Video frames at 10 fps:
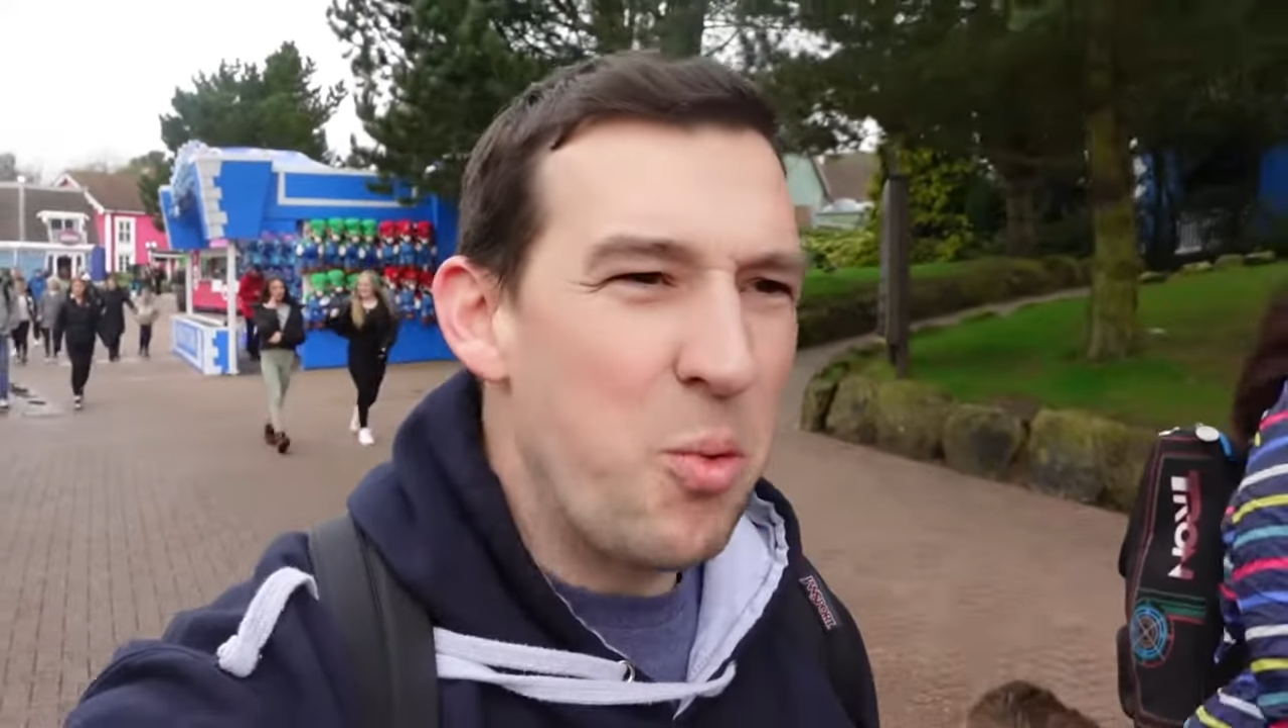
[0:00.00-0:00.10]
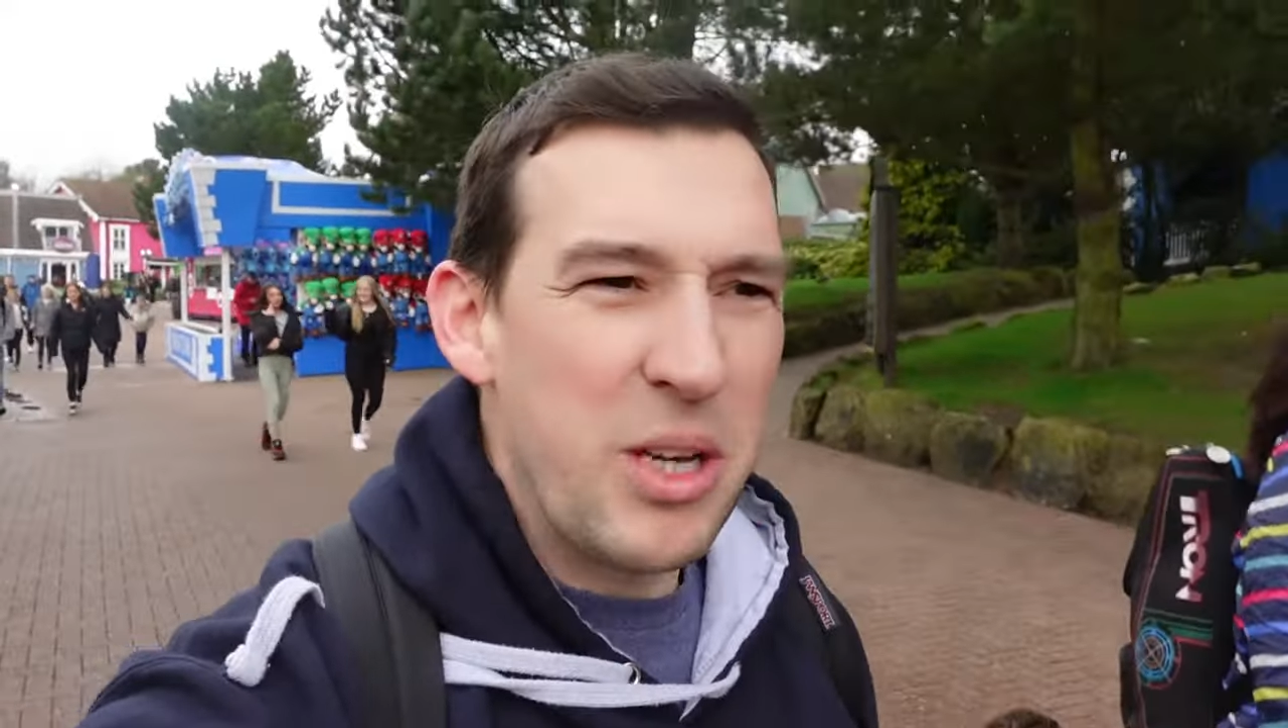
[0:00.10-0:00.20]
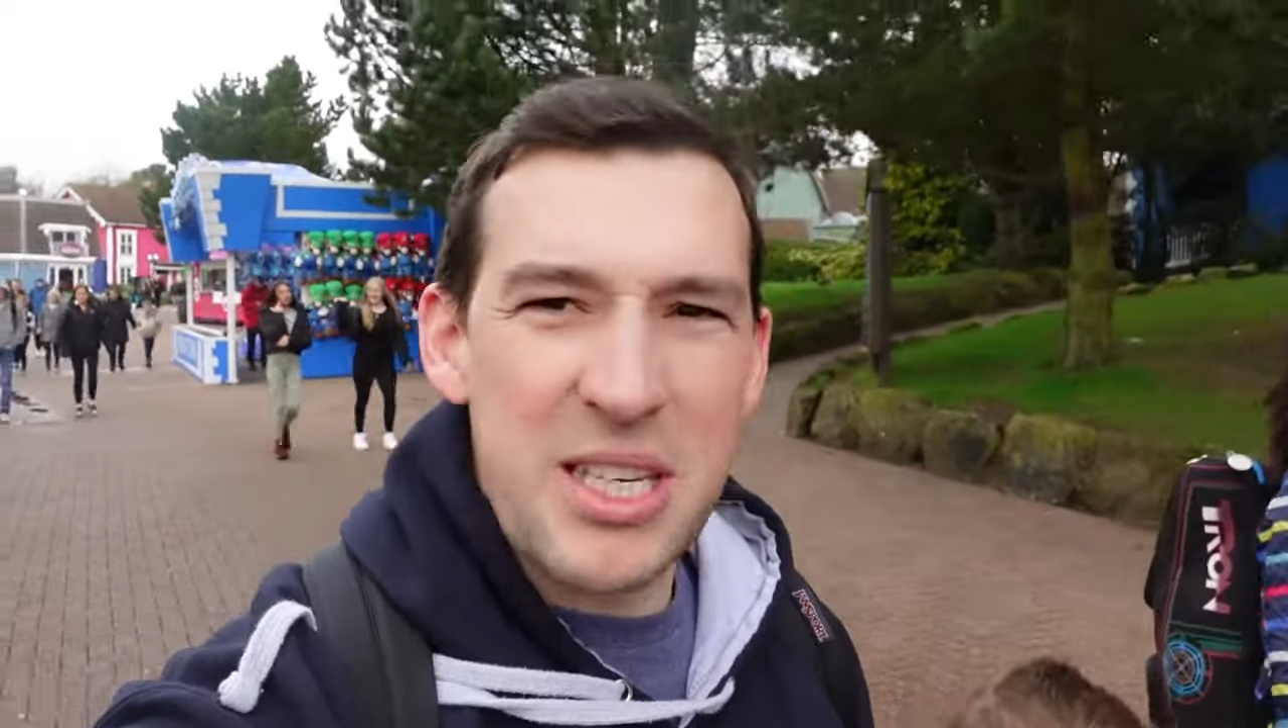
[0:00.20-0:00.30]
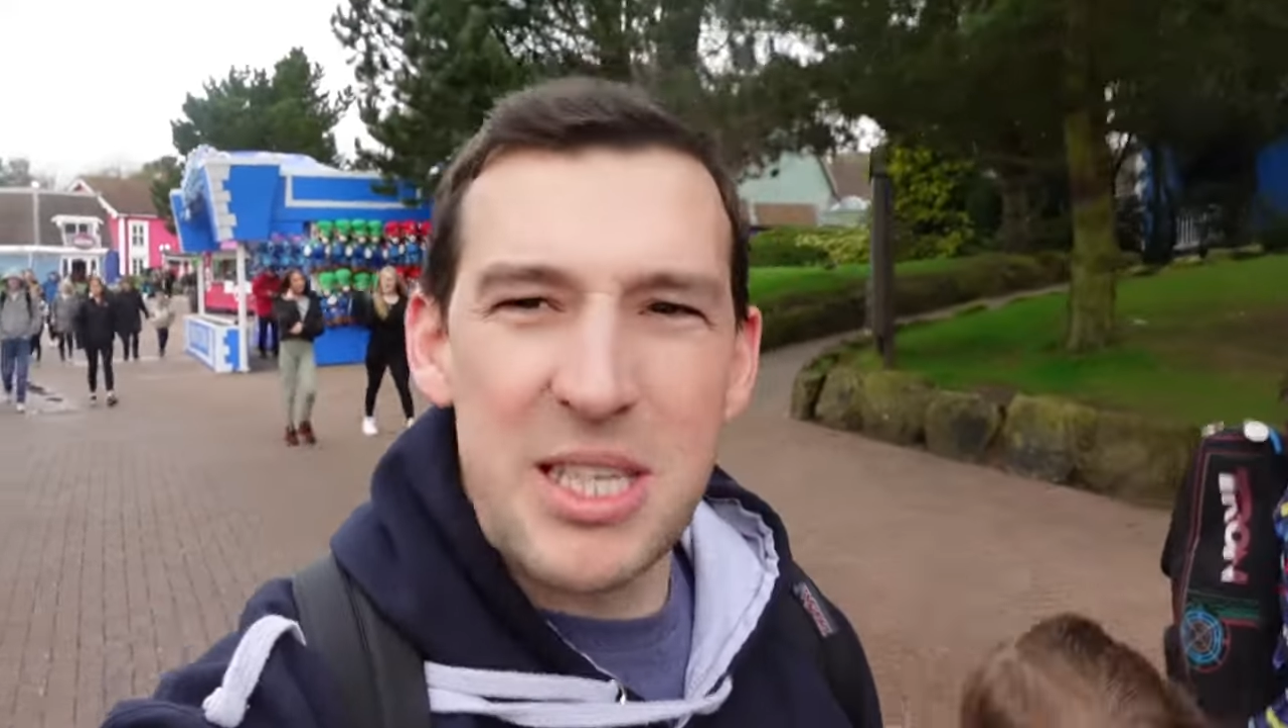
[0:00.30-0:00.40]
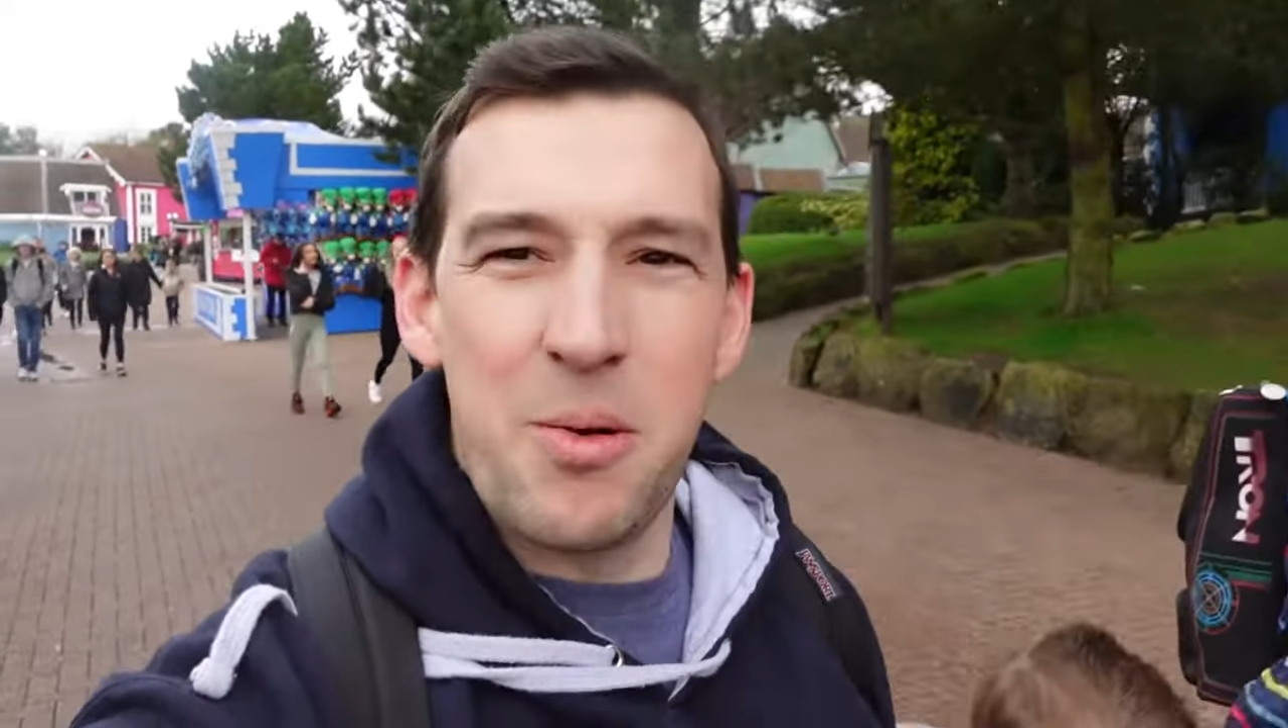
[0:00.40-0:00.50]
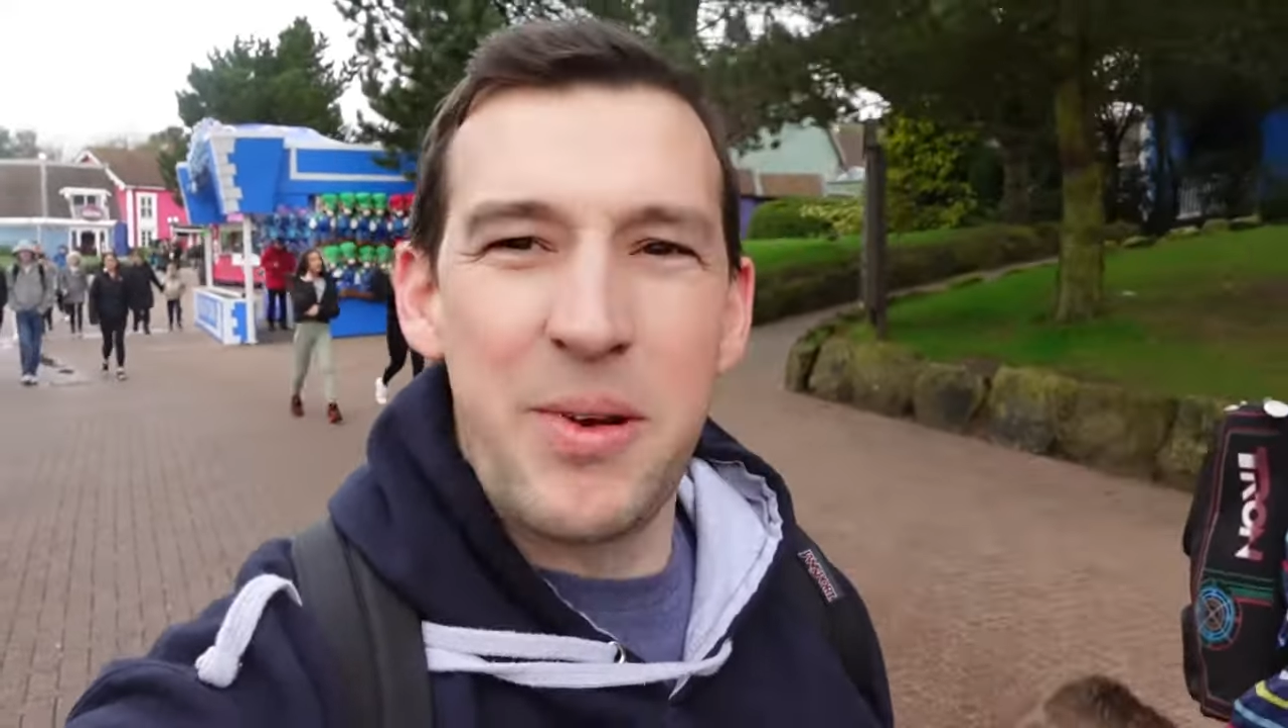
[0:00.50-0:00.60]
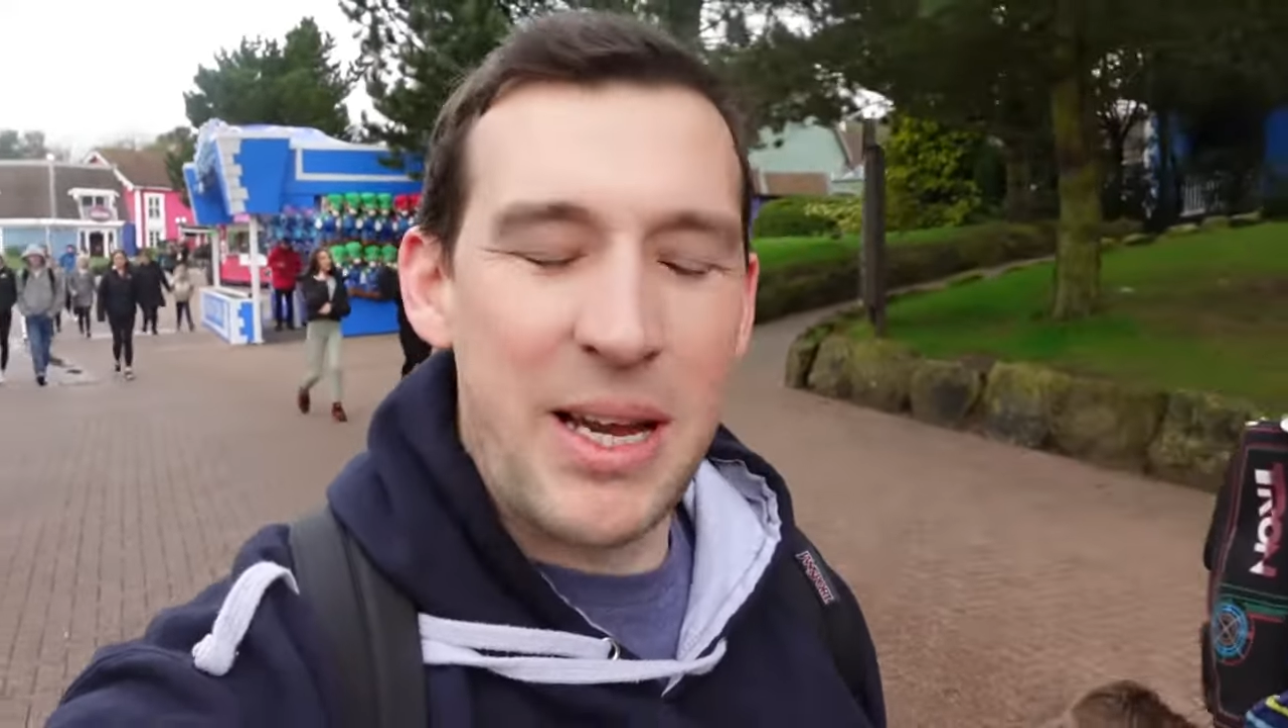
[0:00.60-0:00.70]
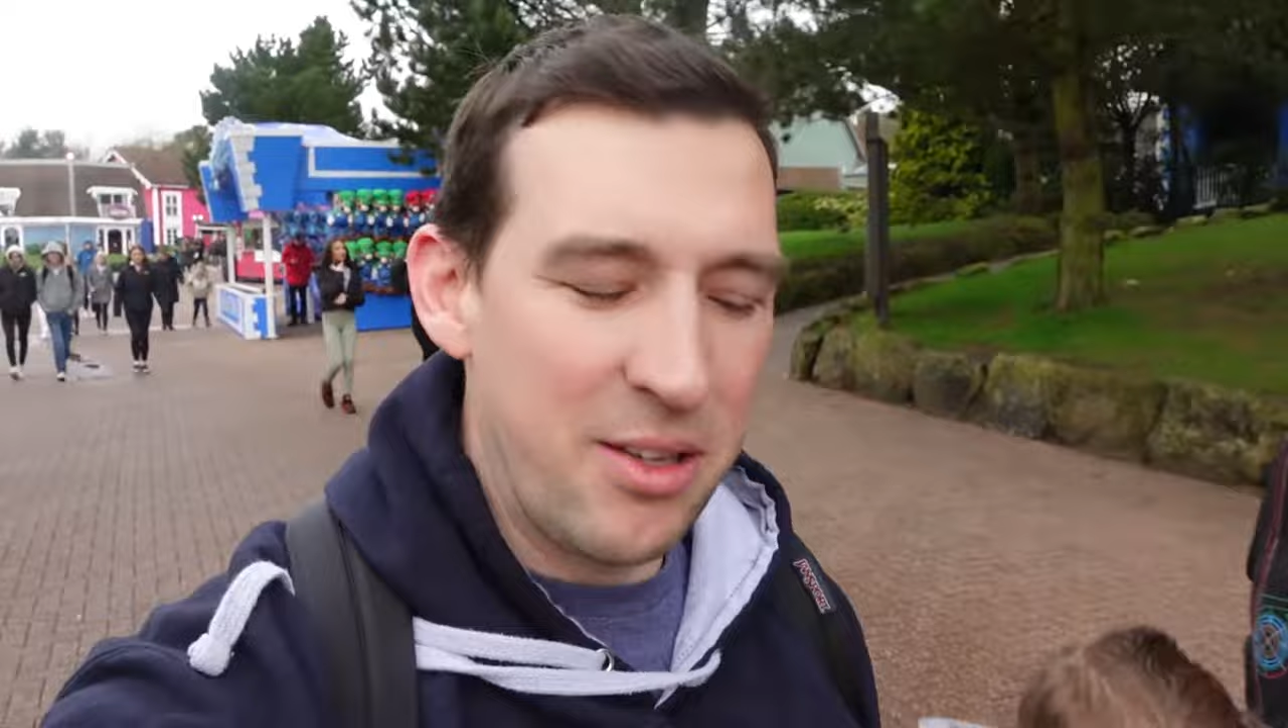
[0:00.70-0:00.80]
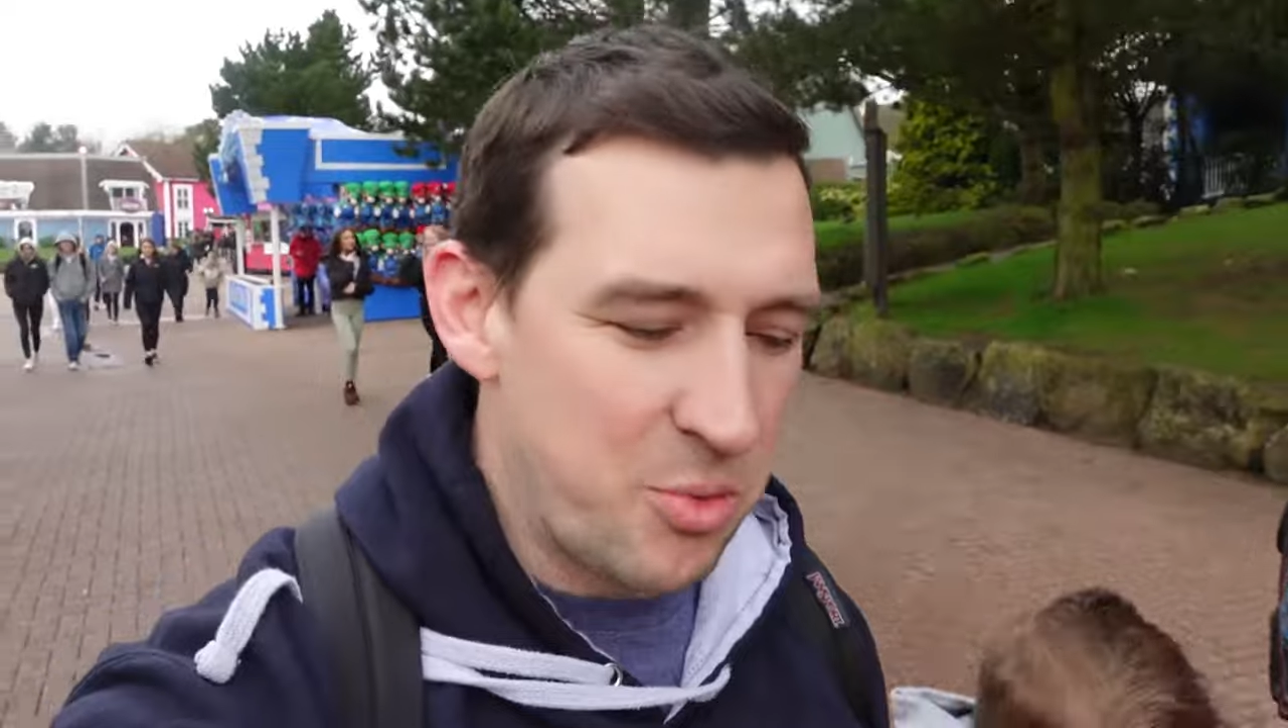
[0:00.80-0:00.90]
we're going to see what we get on.